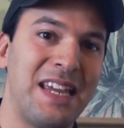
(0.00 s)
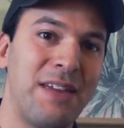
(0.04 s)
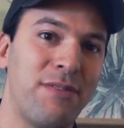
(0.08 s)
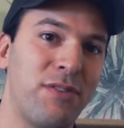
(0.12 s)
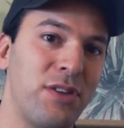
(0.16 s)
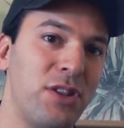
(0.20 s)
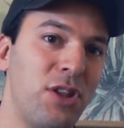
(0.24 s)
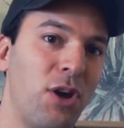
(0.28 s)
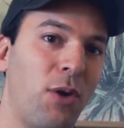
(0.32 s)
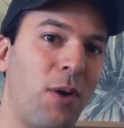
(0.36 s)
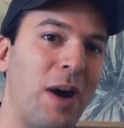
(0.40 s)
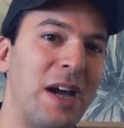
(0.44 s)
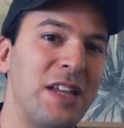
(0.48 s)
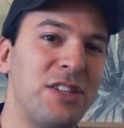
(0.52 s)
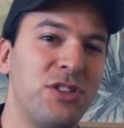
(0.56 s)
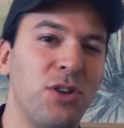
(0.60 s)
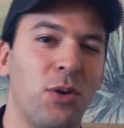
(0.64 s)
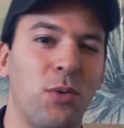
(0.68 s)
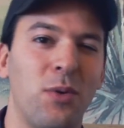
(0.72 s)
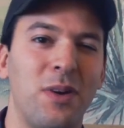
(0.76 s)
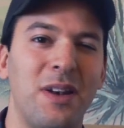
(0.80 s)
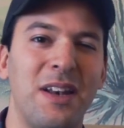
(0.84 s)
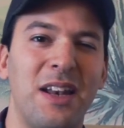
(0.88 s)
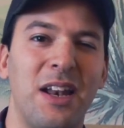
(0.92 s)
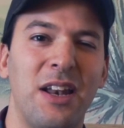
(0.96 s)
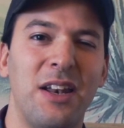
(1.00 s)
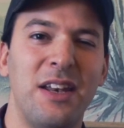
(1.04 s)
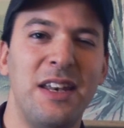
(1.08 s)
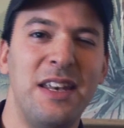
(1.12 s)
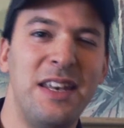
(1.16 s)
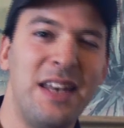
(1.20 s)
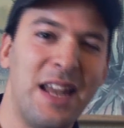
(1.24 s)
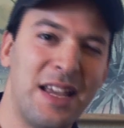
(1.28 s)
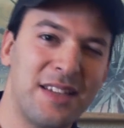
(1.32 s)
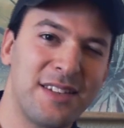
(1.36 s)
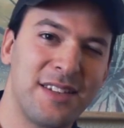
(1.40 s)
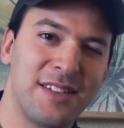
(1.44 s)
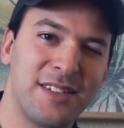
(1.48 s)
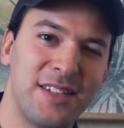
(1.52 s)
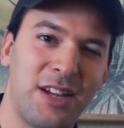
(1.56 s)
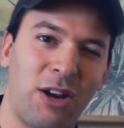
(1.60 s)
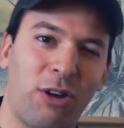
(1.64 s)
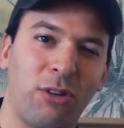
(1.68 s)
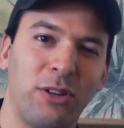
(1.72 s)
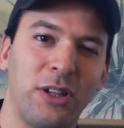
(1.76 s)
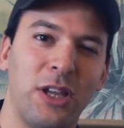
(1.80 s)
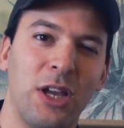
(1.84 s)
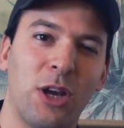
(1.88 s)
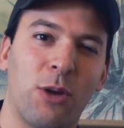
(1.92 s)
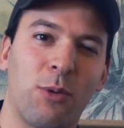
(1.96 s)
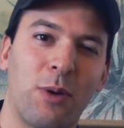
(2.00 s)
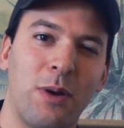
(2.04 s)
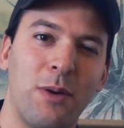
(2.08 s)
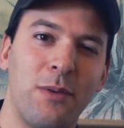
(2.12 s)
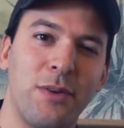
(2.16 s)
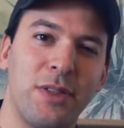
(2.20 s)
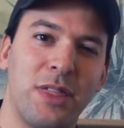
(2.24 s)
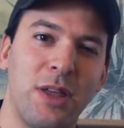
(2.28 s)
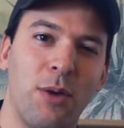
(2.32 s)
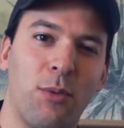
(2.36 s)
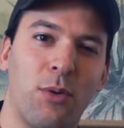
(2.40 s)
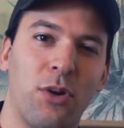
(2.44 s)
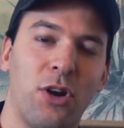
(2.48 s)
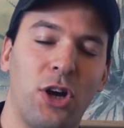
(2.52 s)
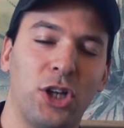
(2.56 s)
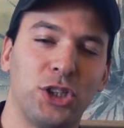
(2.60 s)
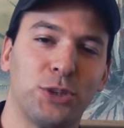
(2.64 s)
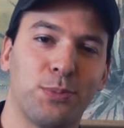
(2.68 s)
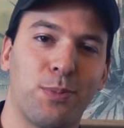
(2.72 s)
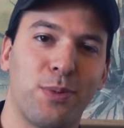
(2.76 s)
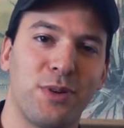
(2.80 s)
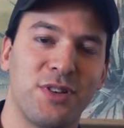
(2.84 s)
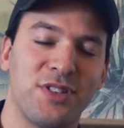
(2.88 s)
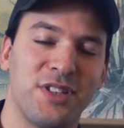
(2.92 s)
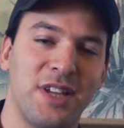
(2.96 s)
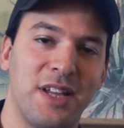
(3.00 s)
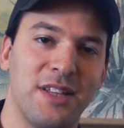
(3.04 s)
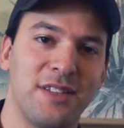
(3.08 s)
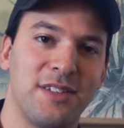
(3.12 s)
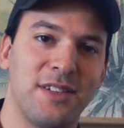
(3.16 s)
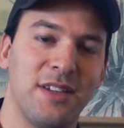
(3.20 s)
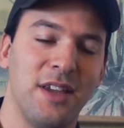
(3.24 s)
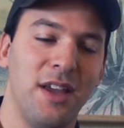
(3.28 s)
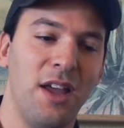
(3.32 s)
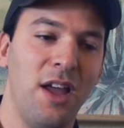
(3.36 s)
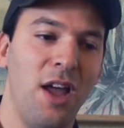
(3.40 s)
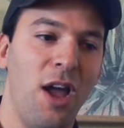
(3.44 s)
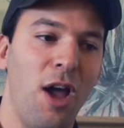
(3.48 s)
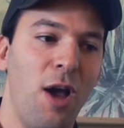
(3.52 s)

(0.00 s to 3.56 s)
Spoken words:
even though I don't necessarily agree with it 100%.